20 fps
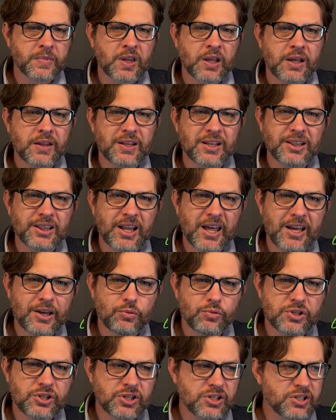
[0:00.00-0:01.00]

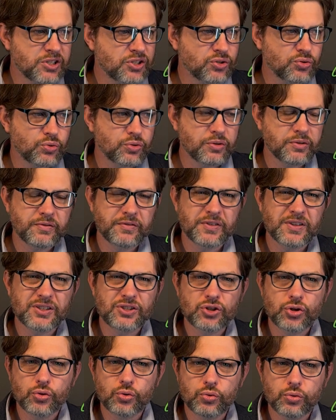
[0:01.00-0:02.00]
language is sort of a
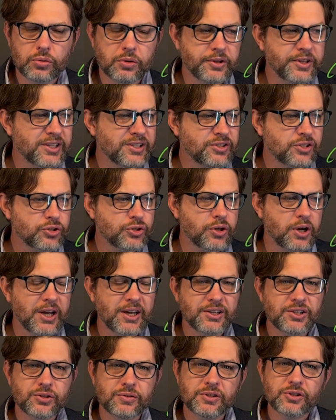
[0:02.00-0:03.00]
tool that's
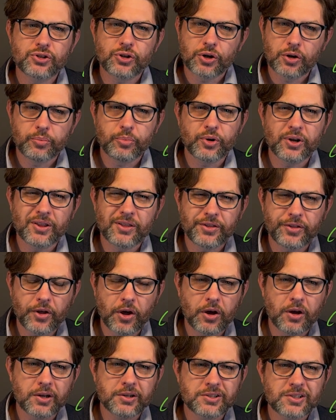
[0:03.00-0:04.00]
trying to interpret
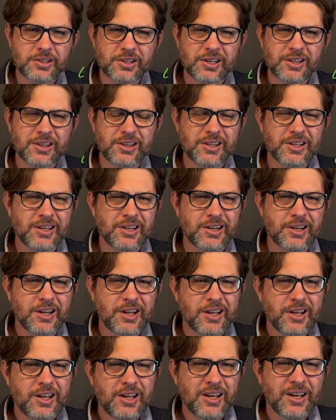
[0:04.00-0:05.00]
thought, and then
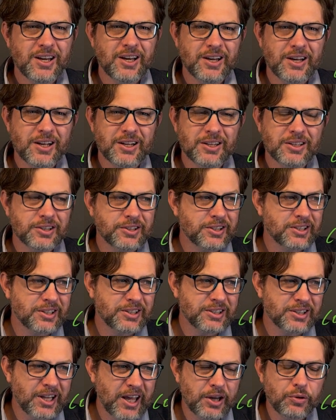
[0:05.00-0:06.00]

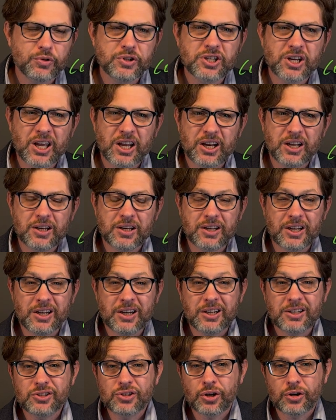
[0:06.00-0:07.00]
language can
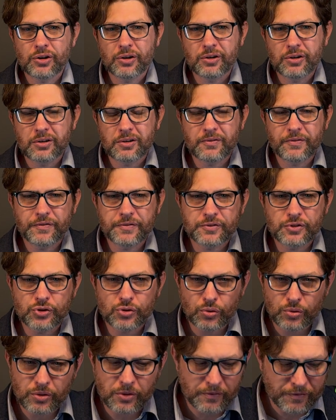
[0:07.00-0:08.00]
in turn
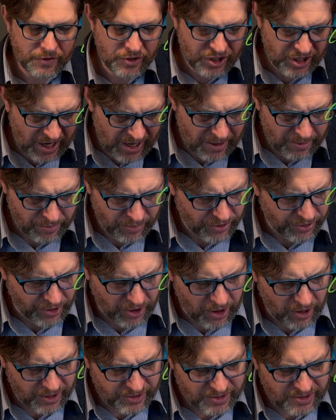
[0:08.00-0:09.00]
sort of shape
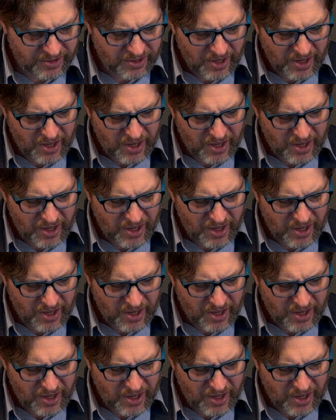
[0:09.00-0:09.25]
thoughts.